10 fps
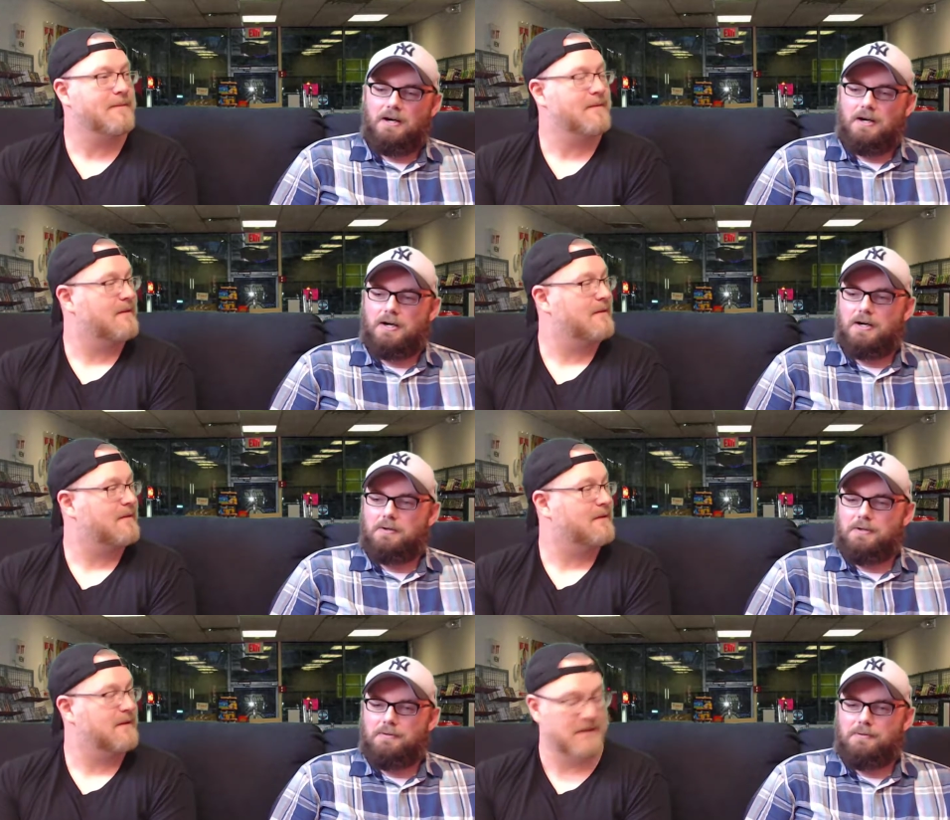Speaker 1: Uh,
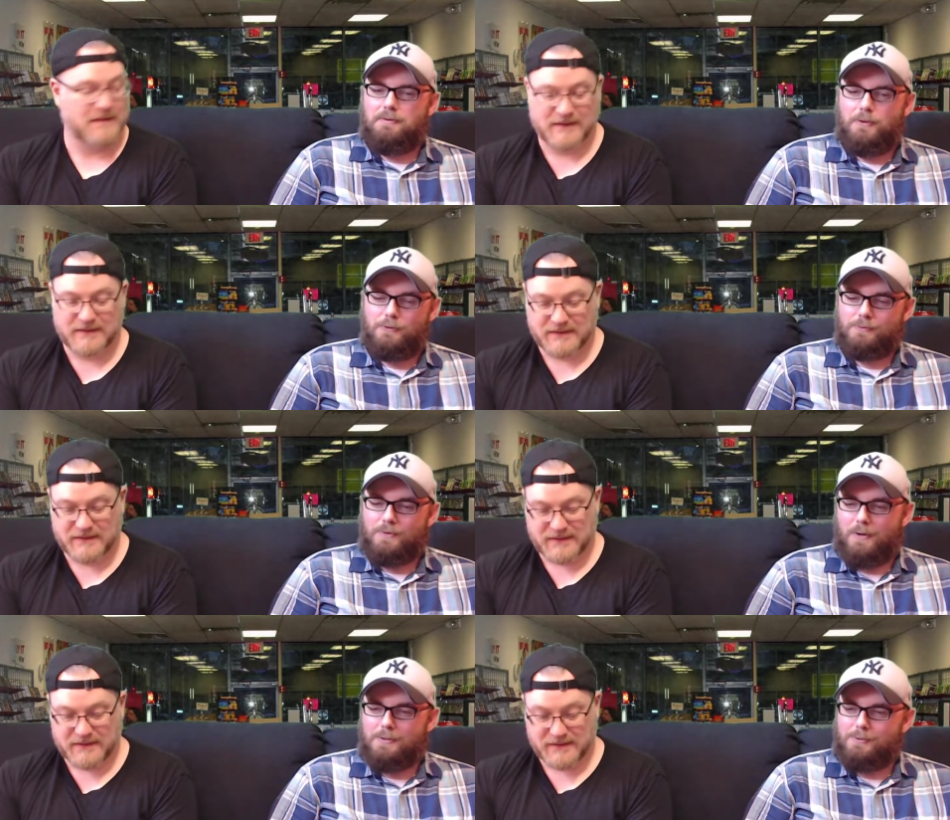and this
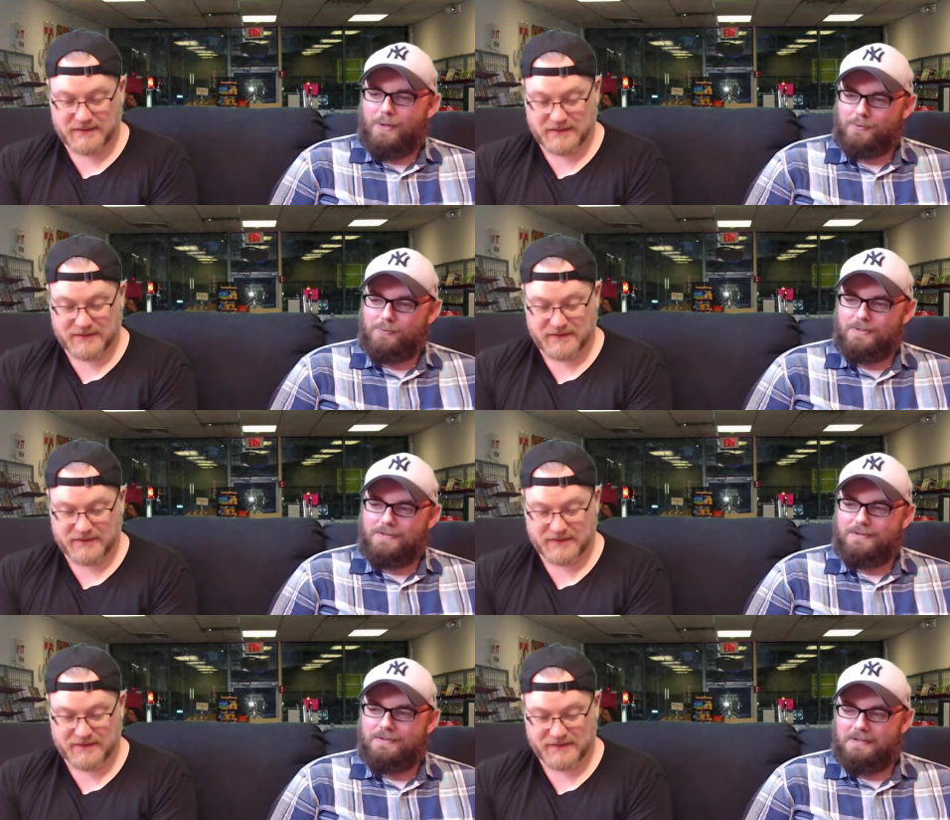one
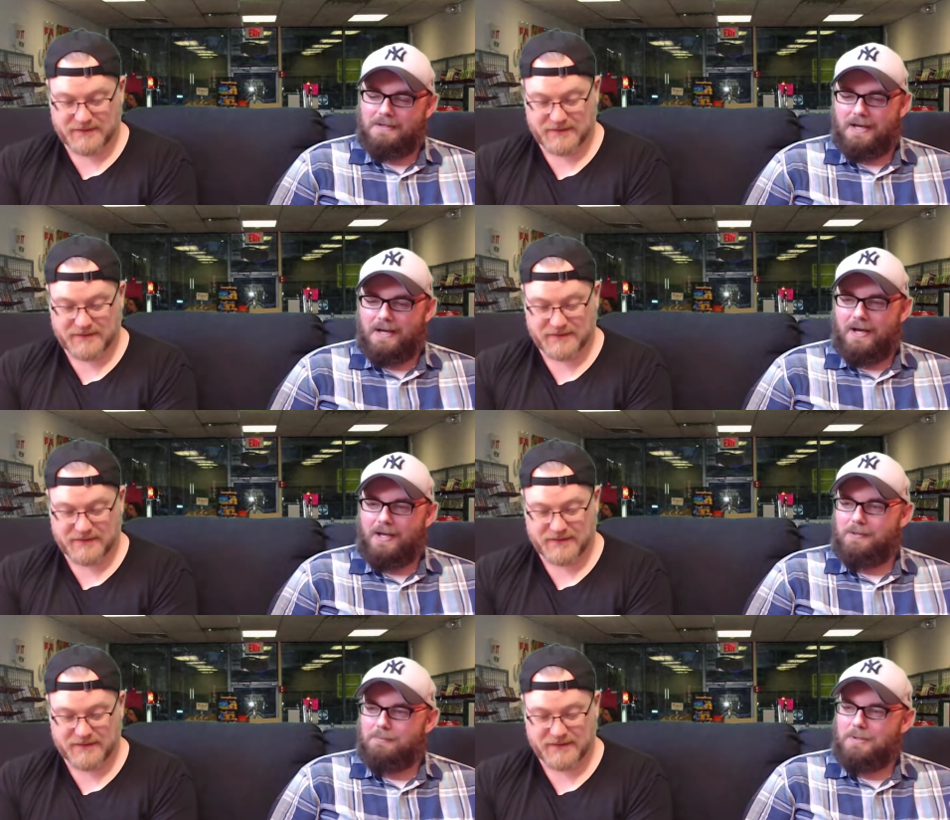architecturally
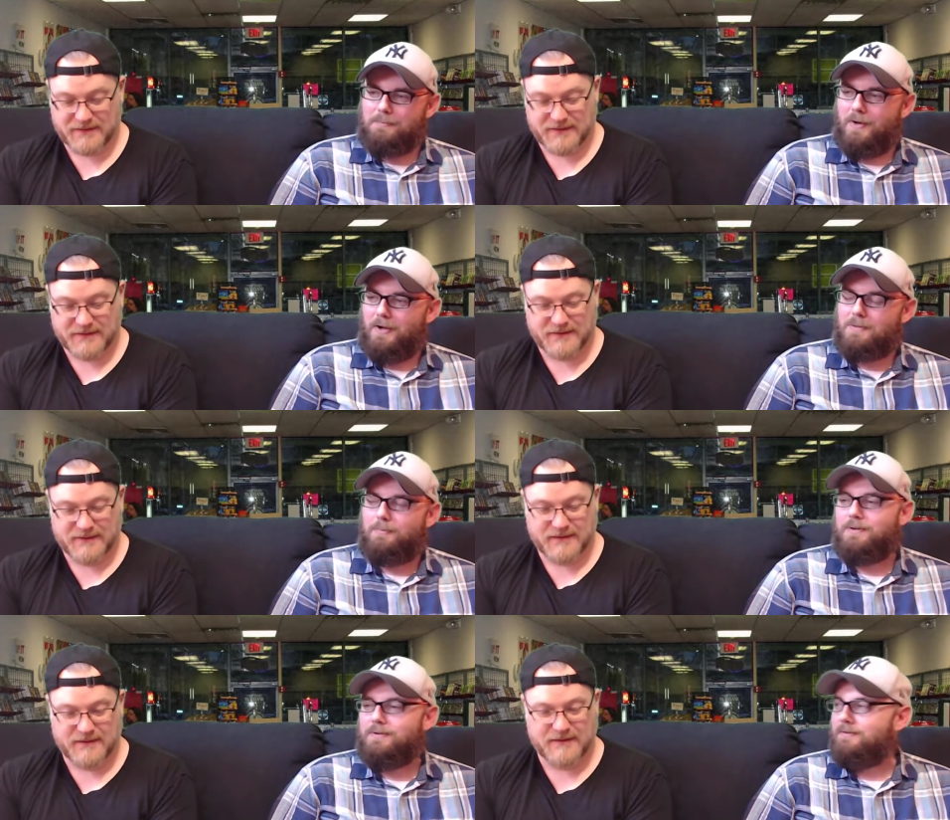I it might
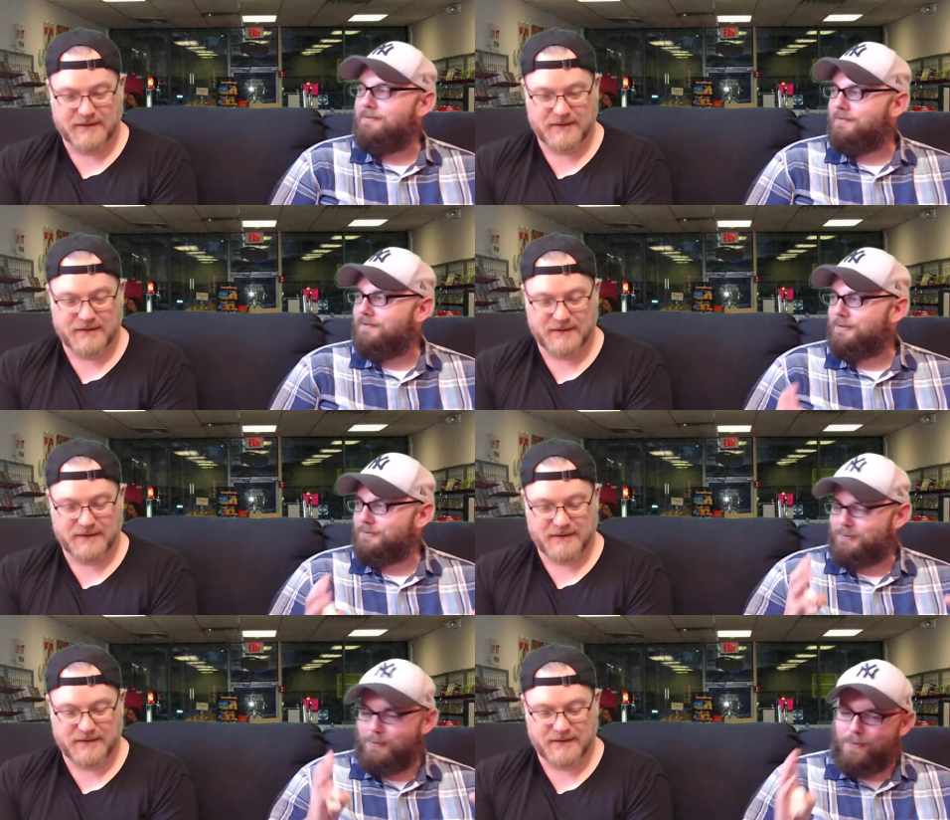have been
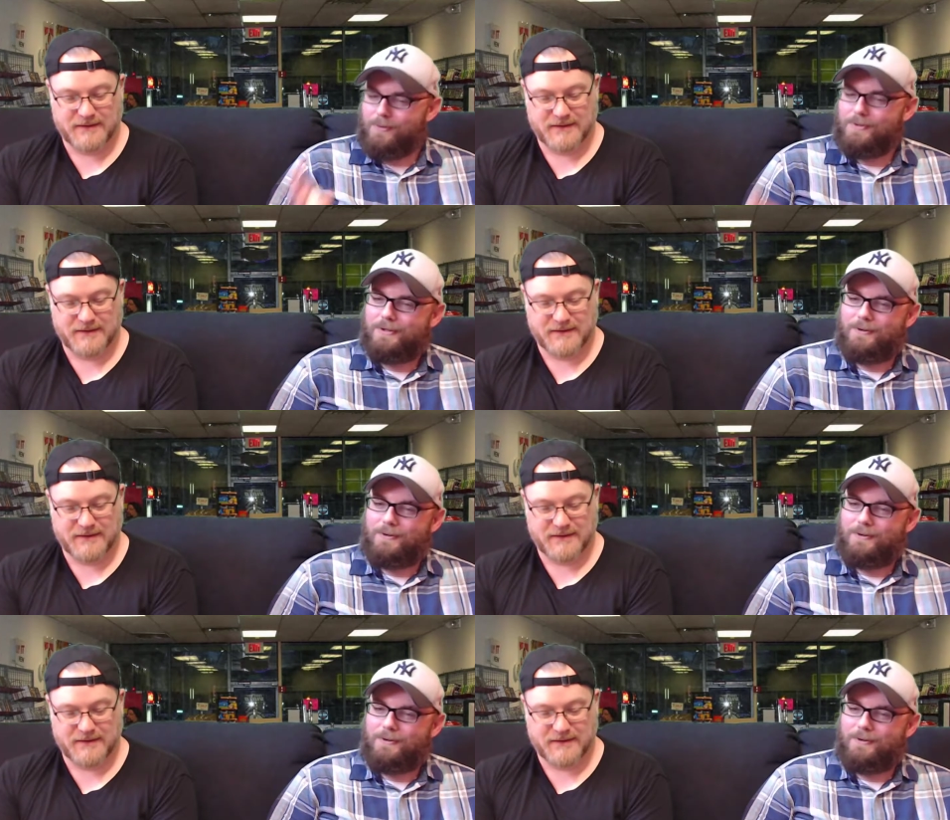Astoria.